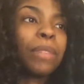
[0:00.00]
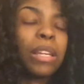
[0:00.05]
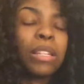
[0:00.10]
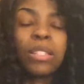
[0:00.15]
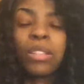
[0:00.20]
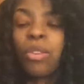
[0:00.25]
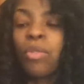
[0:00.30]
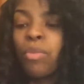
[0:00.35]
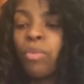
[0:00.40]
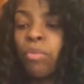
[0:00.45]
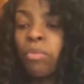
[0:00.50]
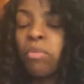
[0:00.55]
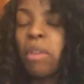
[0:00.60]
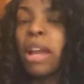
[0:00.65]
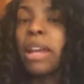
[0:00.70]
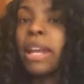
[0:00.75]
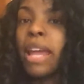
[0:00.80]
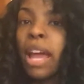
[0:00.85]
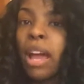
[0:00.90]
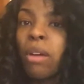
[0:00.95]
So
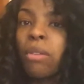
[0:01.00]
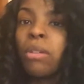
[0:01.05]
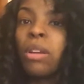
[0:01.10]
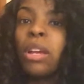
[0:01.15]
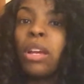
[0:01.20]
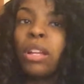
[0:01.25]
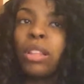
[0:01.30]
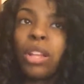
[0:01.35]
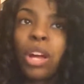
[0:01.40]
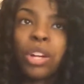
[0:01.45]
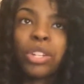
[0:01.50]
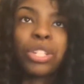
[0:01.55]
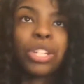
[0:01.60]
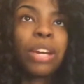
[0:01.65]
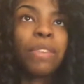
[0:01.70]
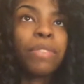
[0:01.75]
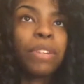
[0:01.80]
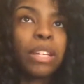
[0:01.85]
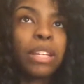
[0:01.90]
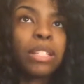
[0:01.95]
right now,
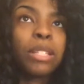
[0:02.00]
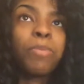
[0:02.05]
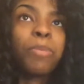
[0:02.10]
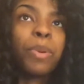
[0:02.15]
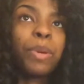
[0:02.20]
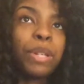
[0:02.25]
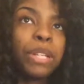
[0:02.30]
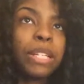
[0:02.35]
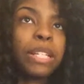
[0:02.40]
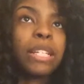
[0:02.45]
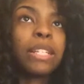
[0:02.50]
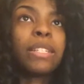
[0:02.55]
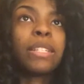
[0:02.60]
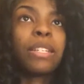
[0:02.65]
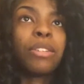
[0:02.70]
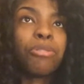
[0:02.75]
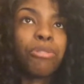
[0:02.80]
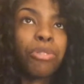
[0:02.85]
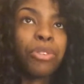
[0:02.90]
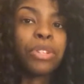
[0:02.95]
longevity is pretty
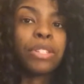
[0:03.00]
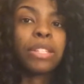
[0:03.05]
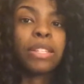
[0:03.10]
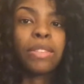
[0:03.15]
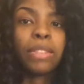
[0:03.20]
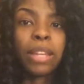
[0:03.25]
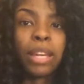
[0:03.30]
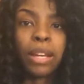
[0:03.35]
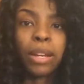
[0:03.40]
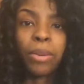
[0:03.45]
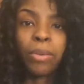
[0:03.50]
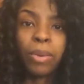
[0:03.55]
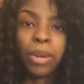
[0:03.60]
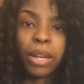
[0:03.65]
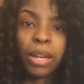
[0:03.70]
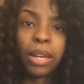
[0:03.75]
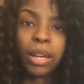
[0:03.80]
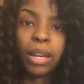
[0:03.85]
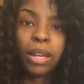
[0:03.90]
decent for a synthetic wig.